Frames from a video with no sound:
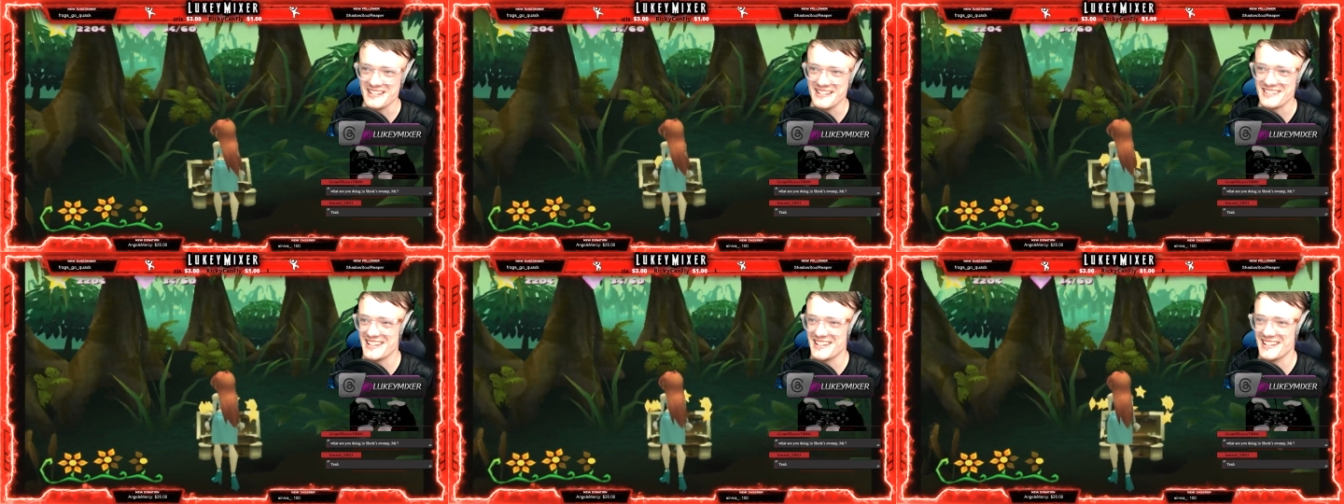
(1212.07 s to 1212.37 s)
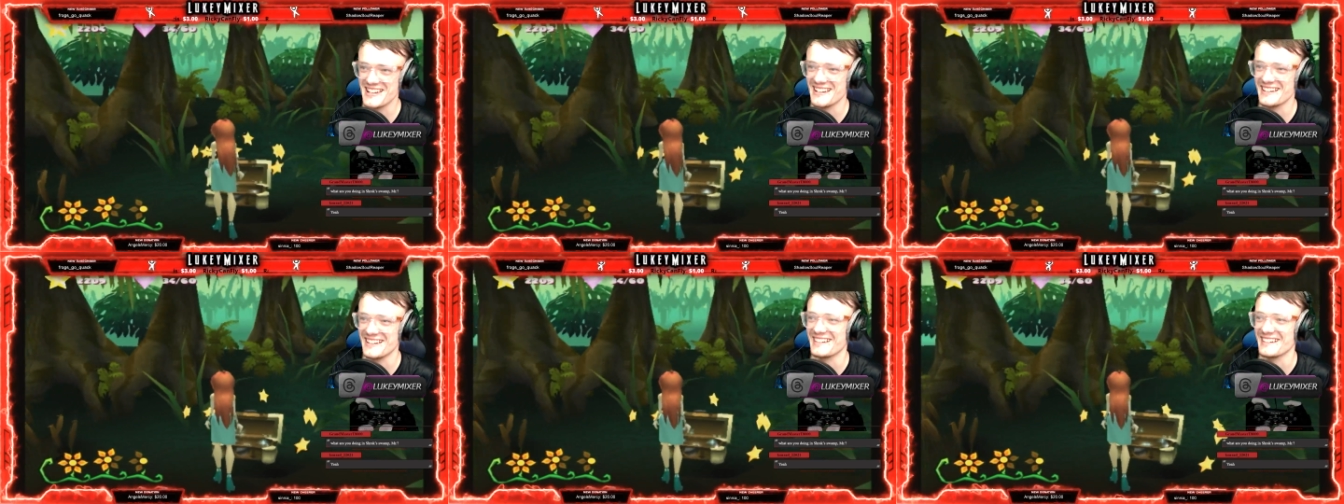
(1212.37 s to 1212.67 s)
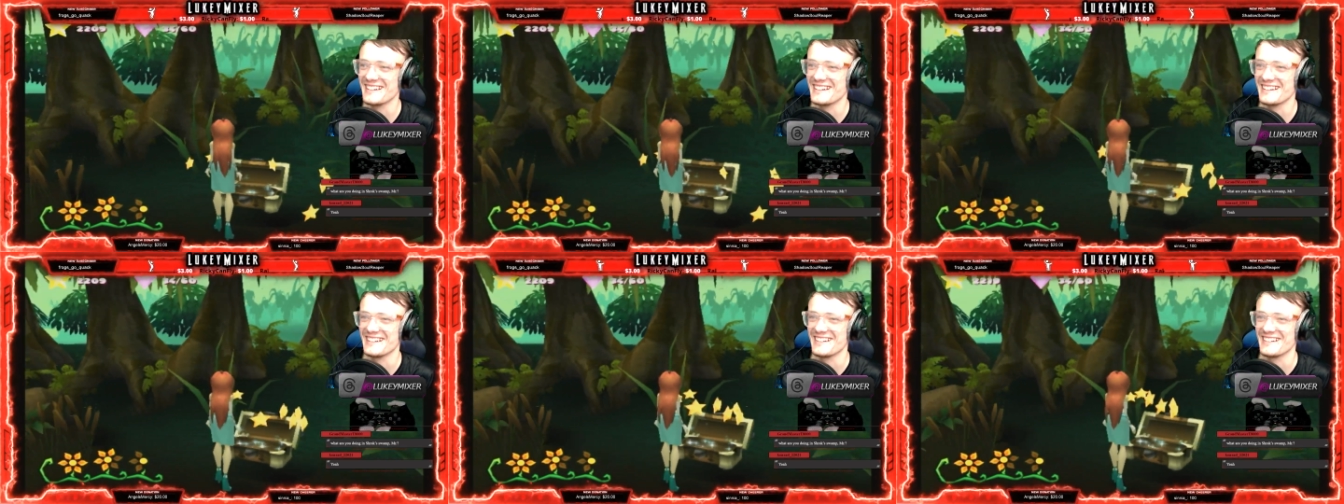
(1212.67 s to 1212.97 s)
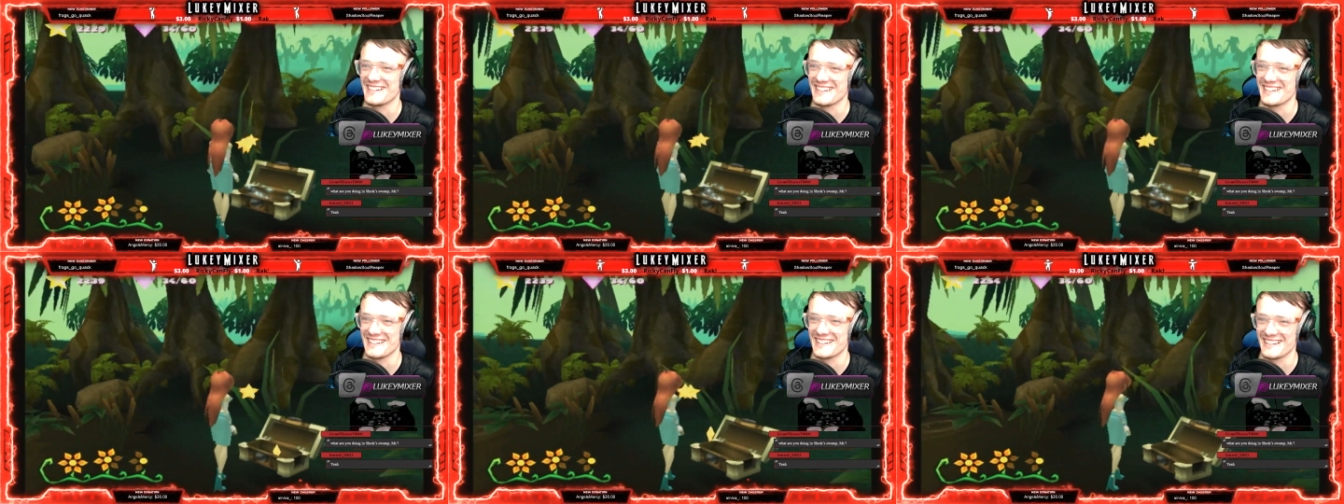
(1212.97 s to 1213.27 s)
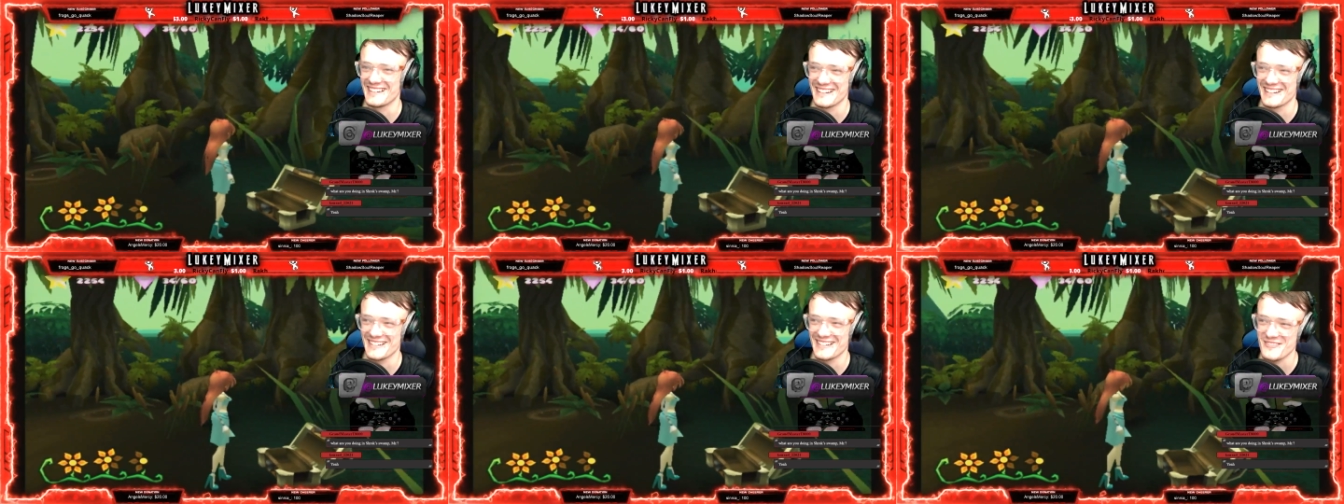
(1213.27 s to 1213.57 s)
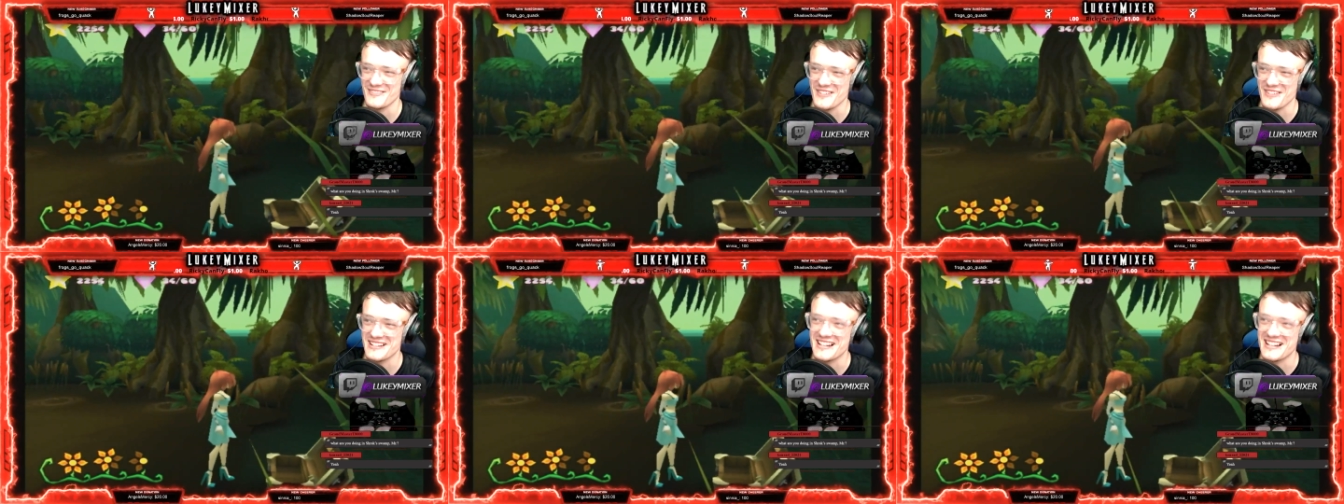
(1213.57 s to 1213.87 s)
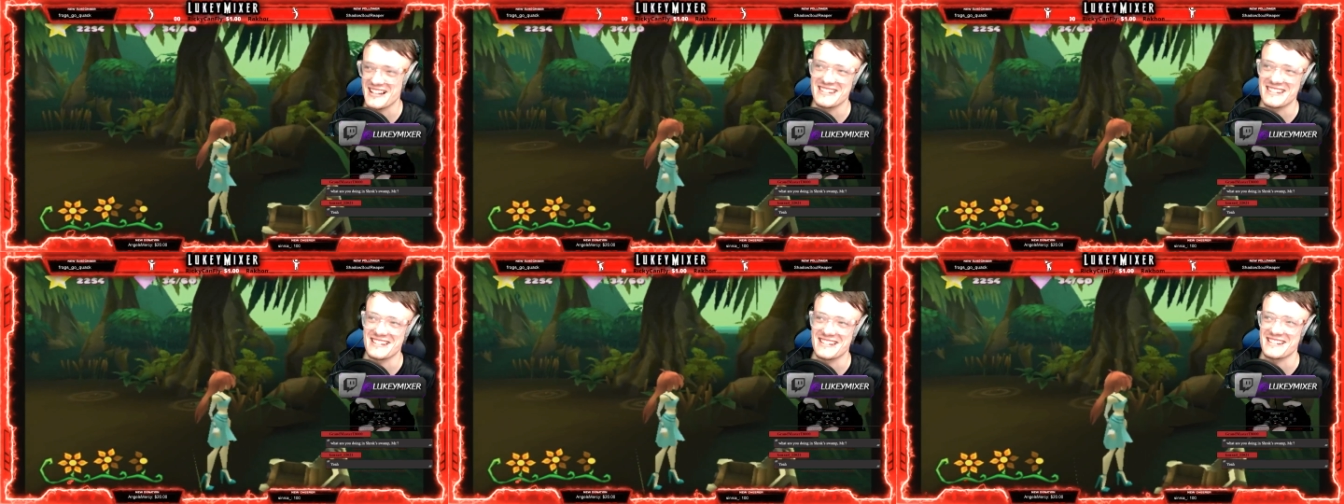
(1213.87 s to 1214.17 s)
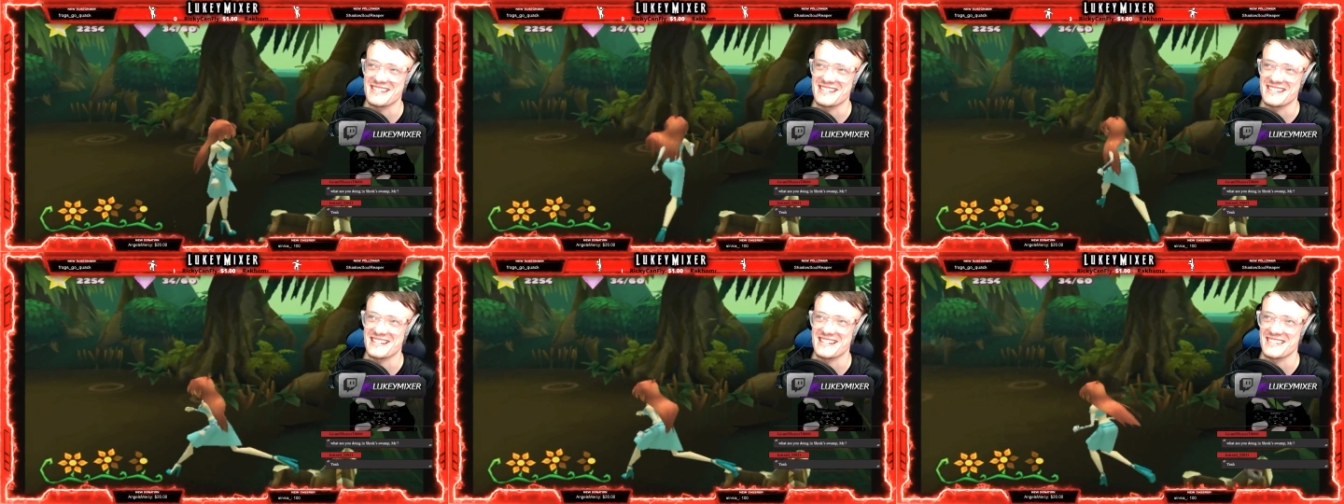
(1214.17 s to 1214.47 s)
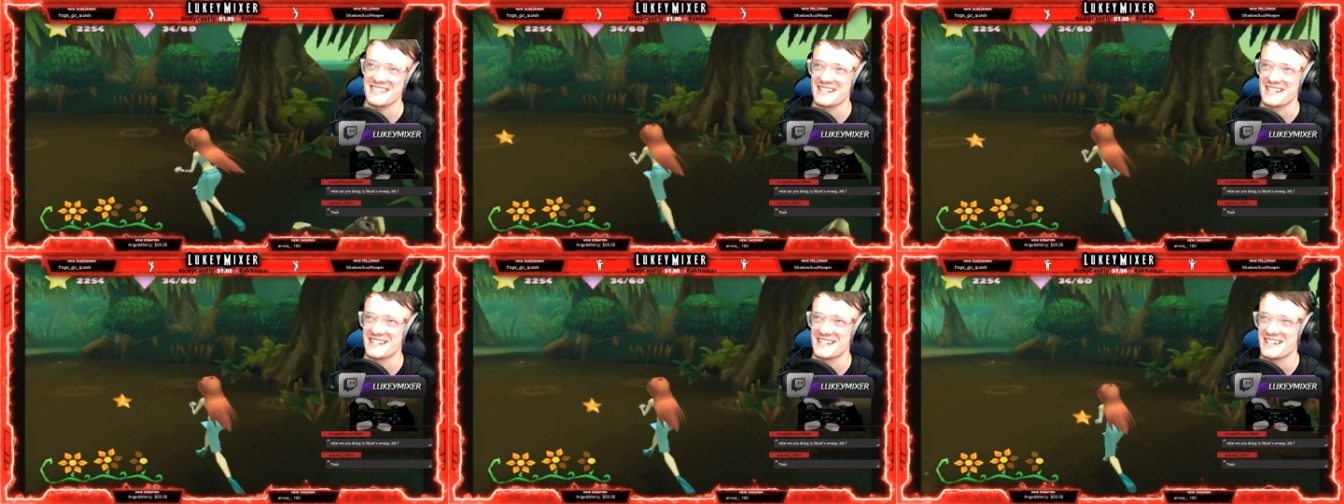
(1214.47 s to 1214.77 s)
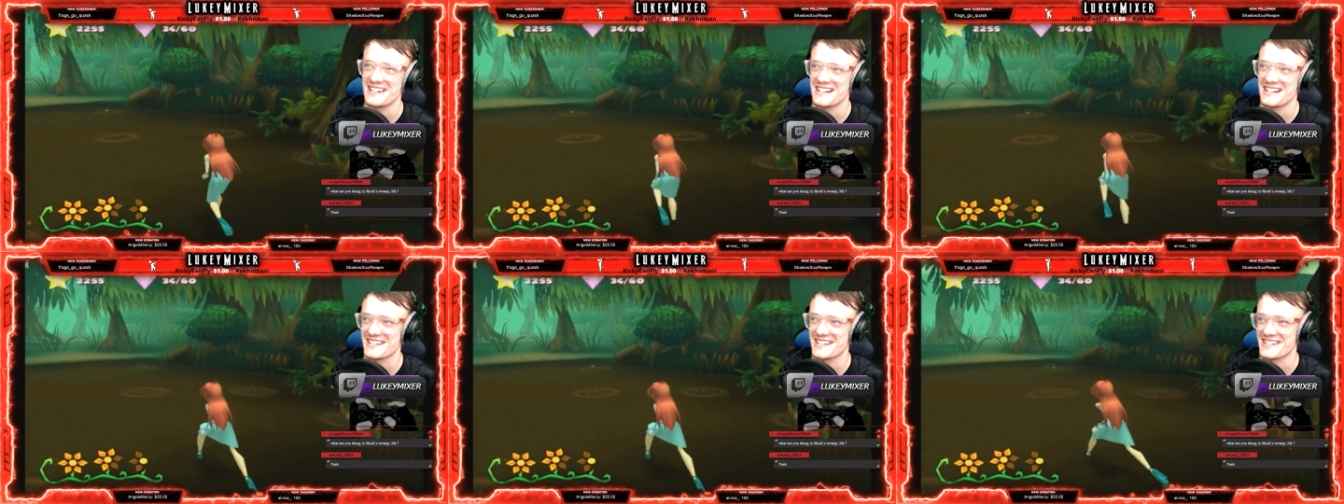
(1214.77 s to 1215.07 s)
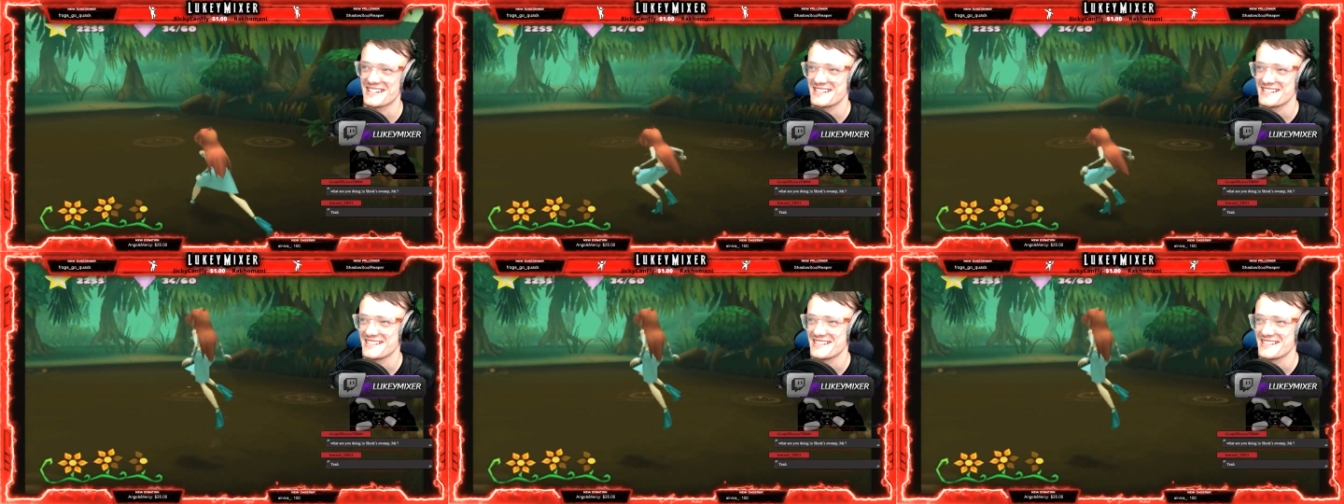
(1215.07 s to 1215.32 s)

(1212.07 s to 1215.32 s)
I can't go it. You just said that earlier.